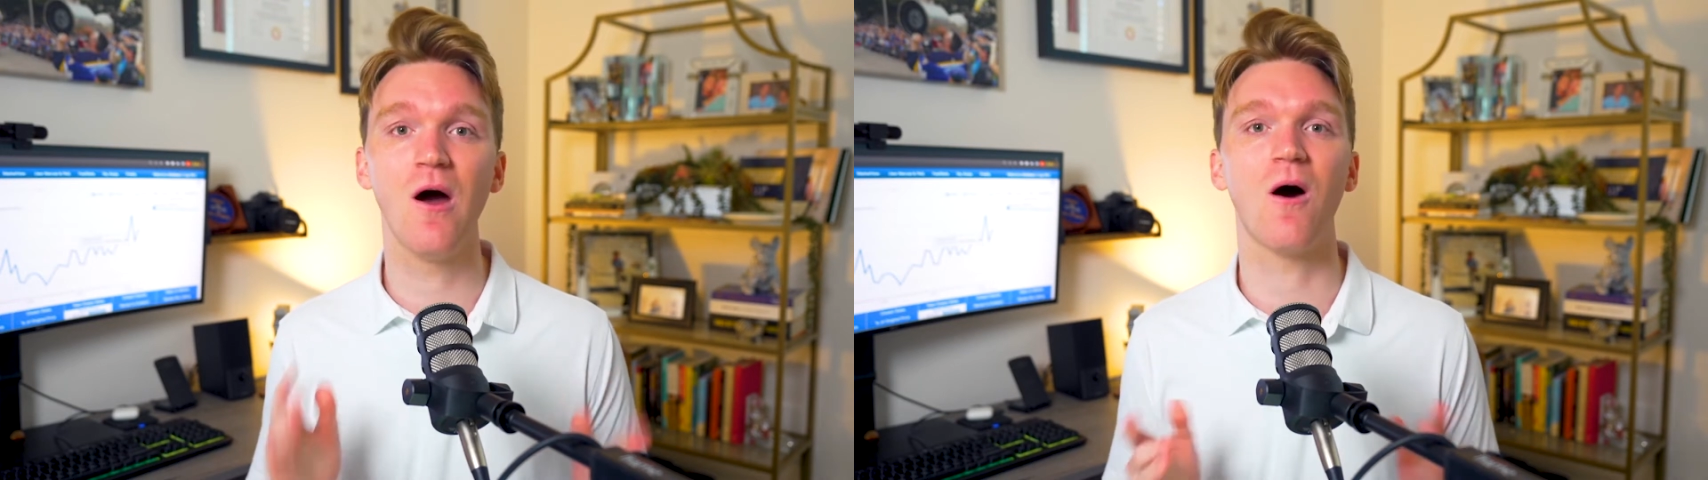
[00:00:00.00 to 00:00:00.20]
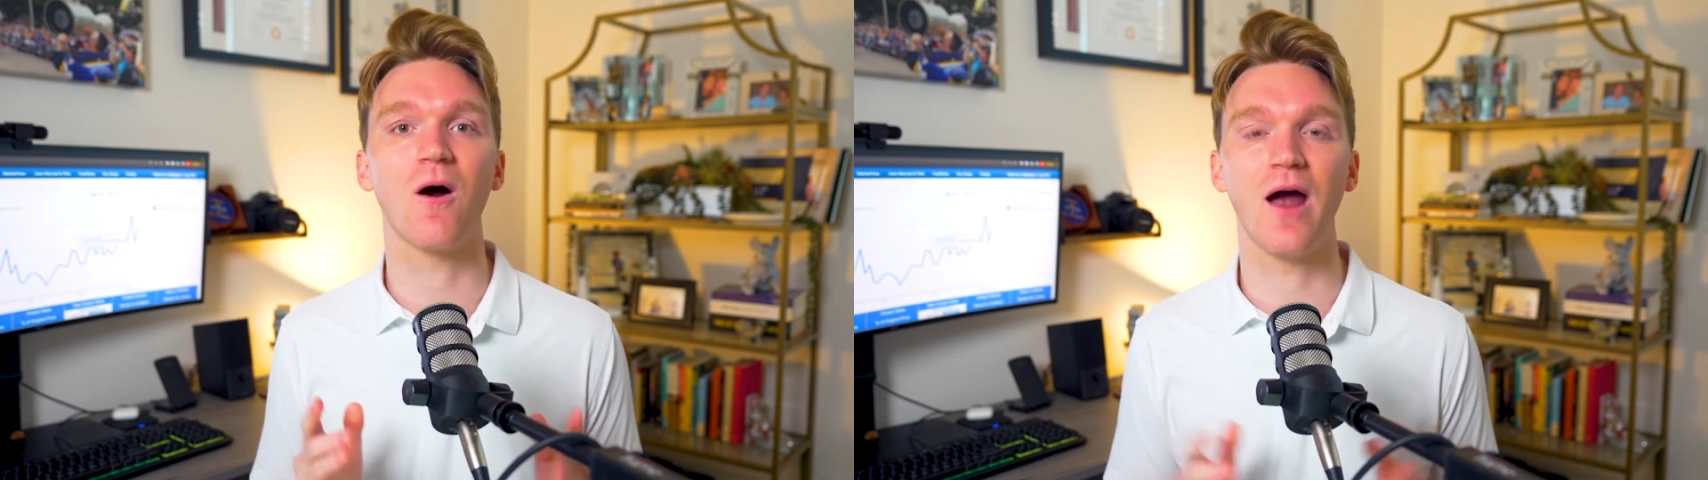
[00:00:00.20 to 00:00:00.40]

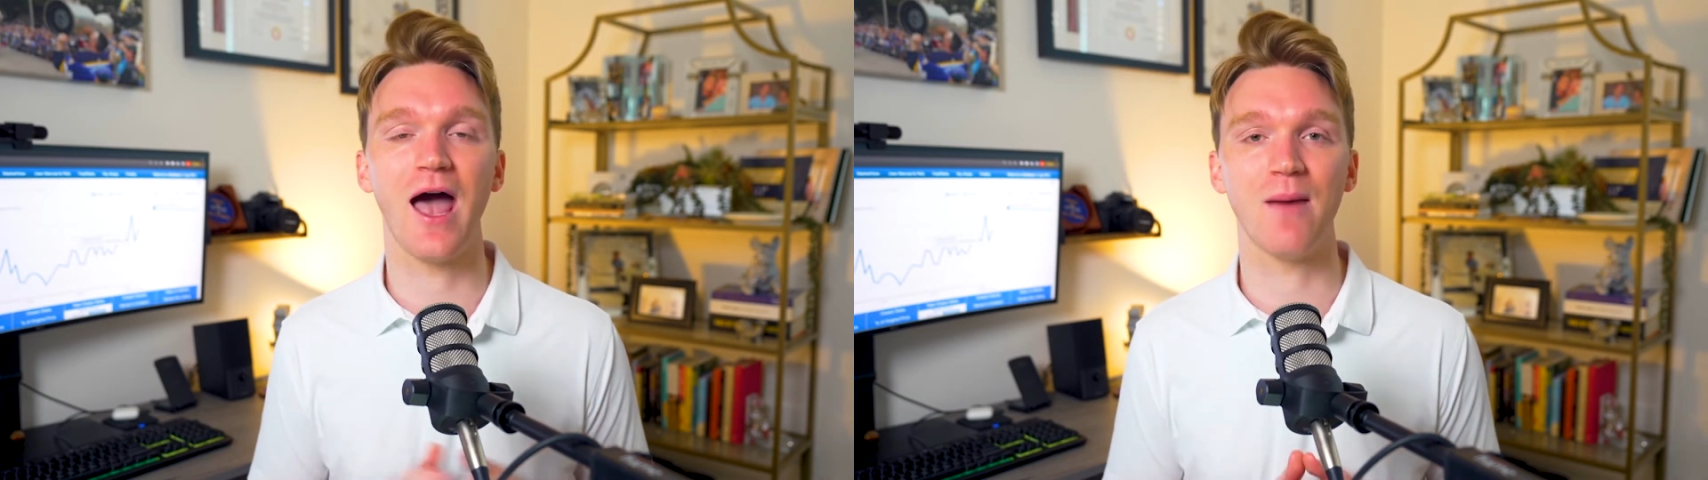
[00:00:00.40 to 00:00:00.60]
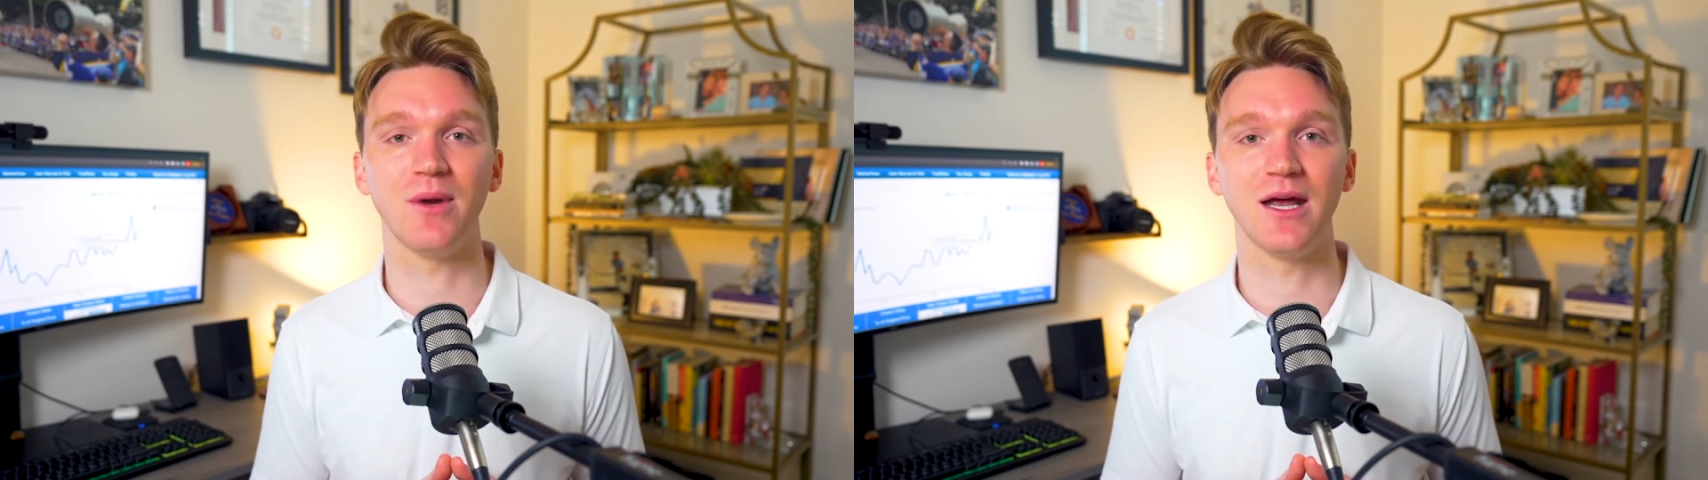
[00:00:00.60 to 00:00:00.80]
are
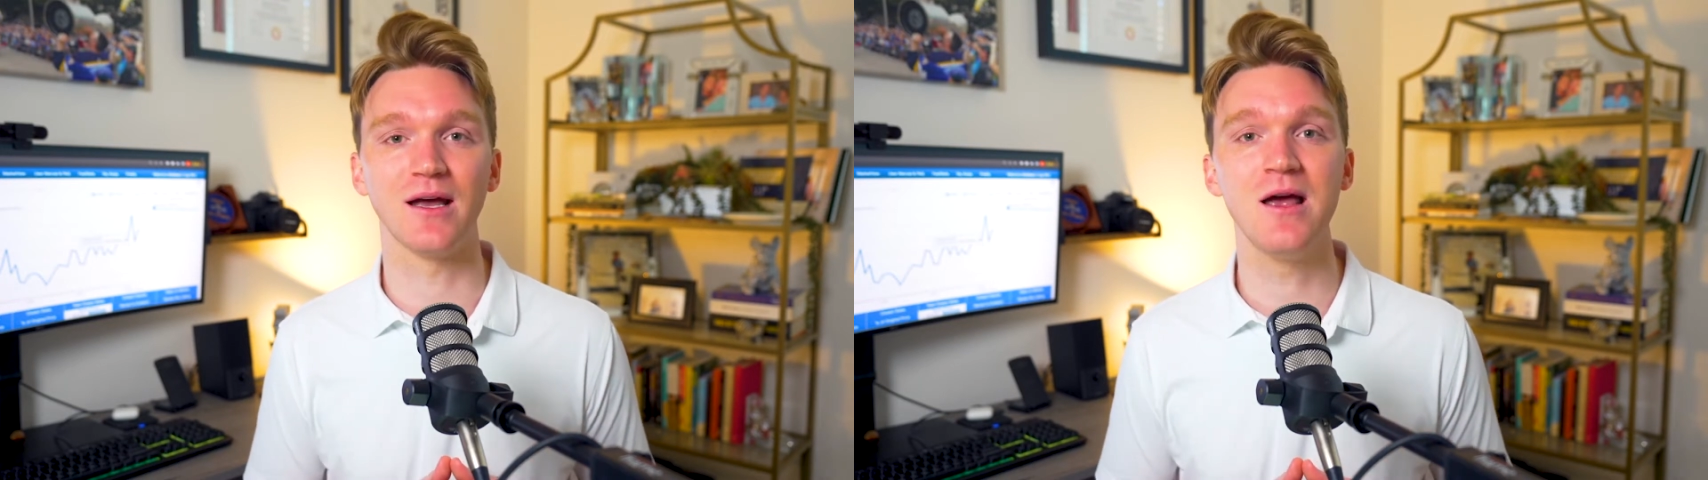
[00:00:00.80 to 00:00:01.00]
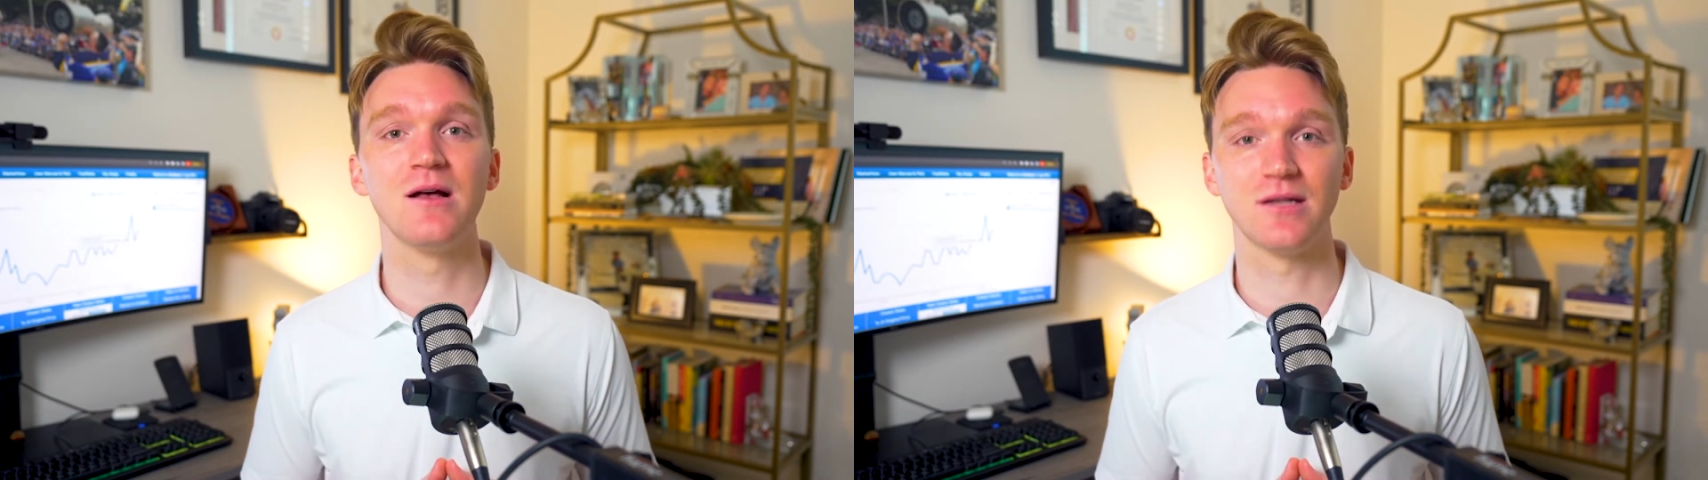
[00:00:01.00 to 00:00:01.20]

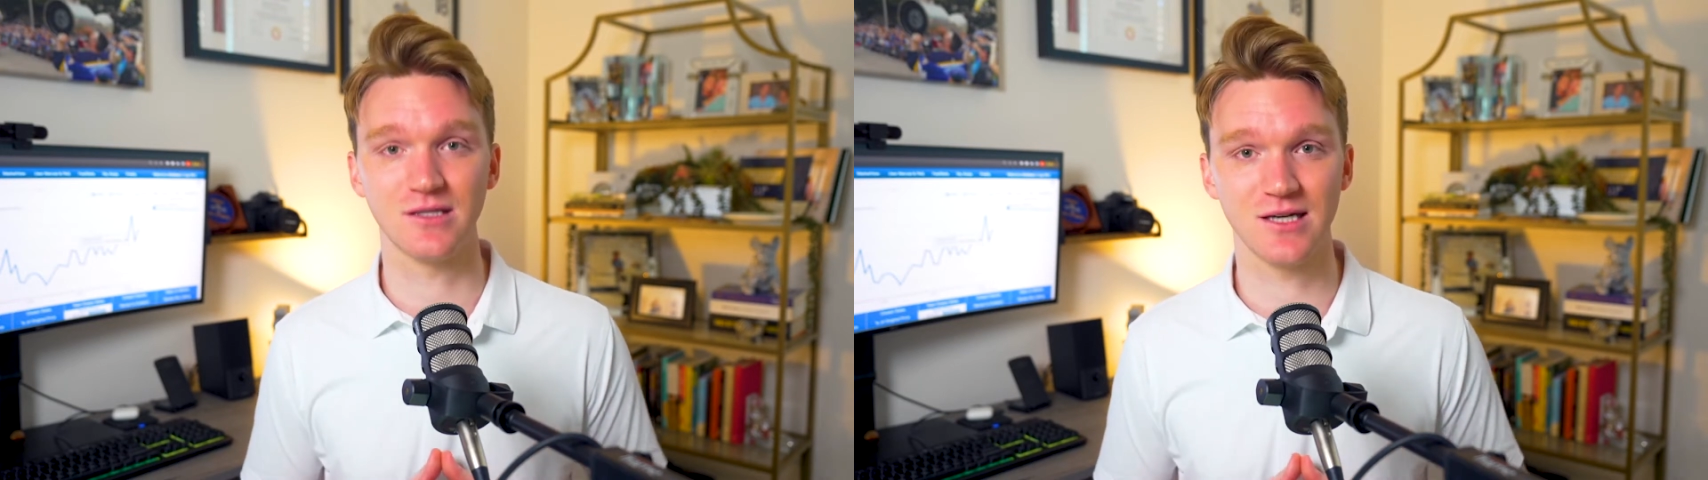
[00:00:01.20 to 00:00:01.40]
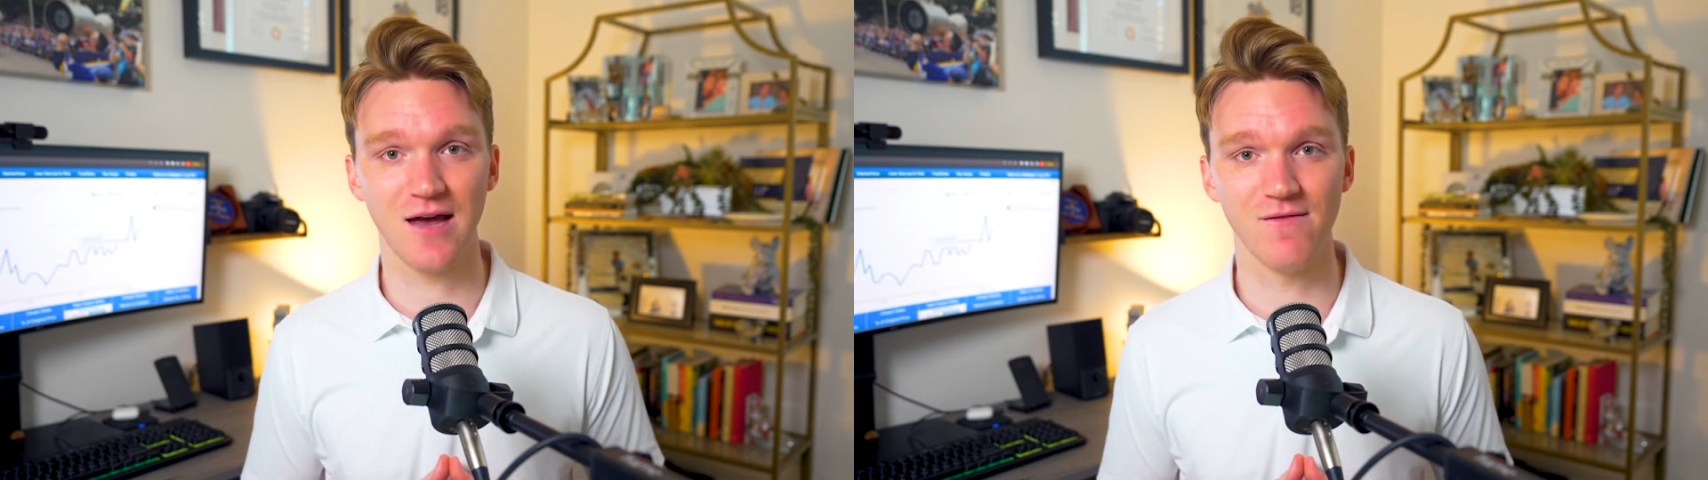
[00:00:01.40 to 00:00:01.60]
happening.
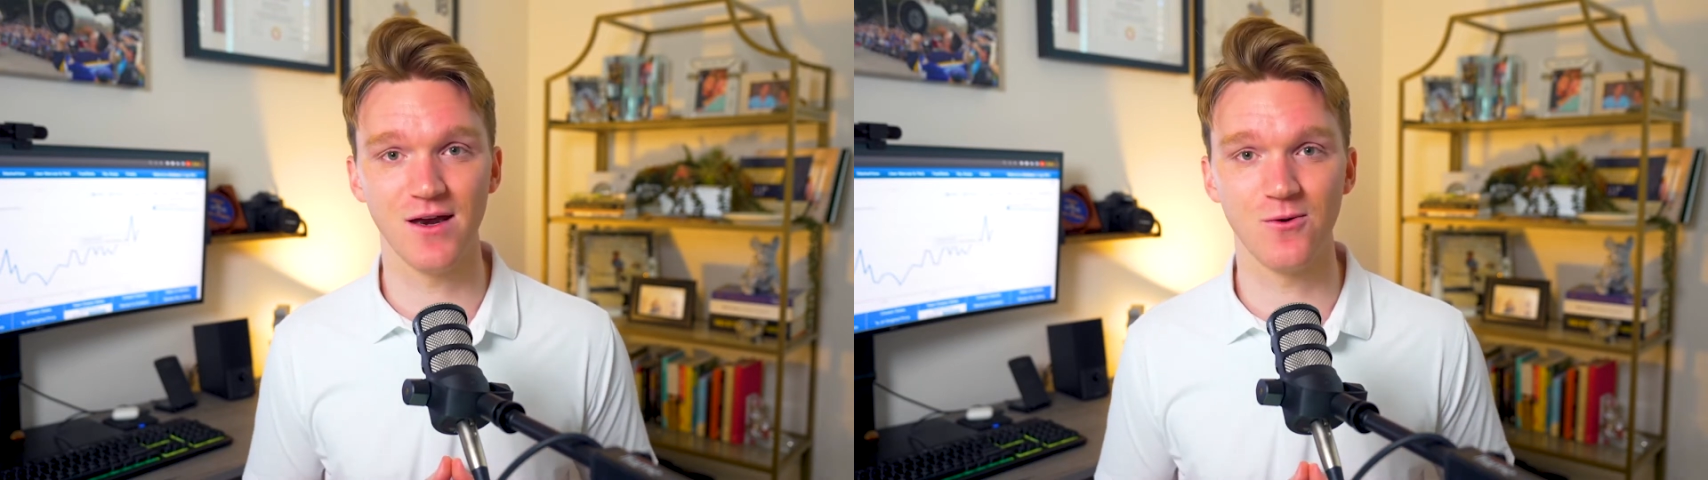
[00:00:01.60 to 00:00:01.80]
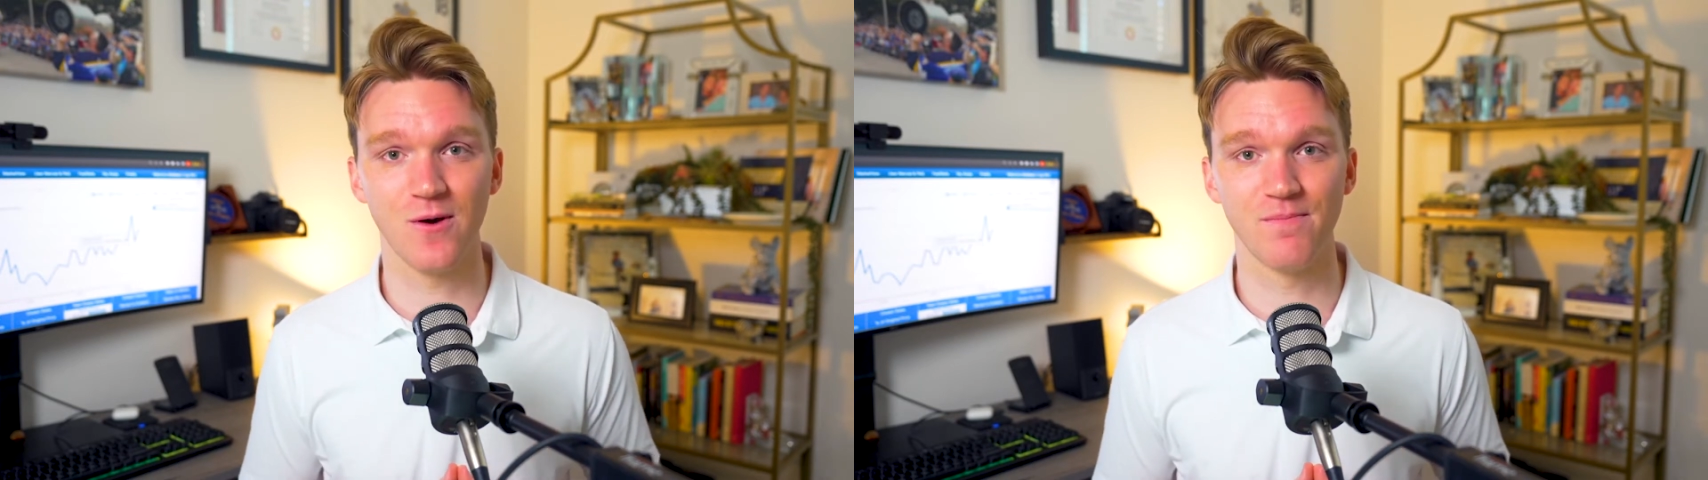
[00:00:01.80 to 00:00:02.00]
Let's dive
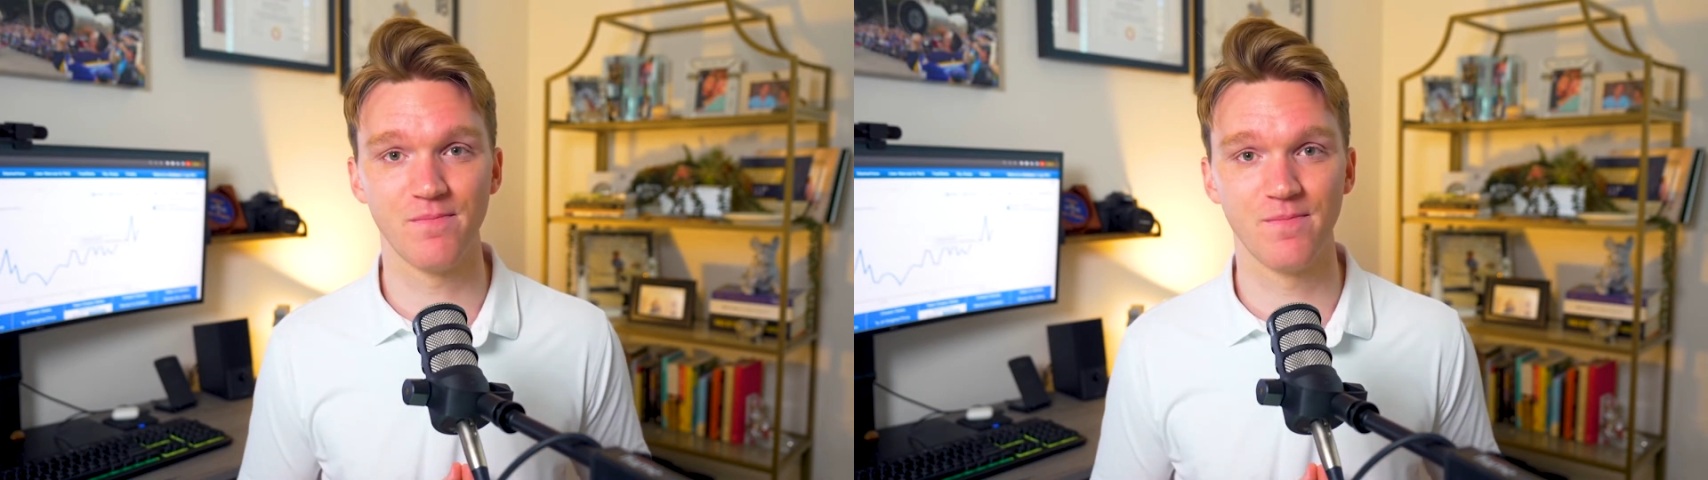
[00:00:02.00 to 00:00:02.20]
into them.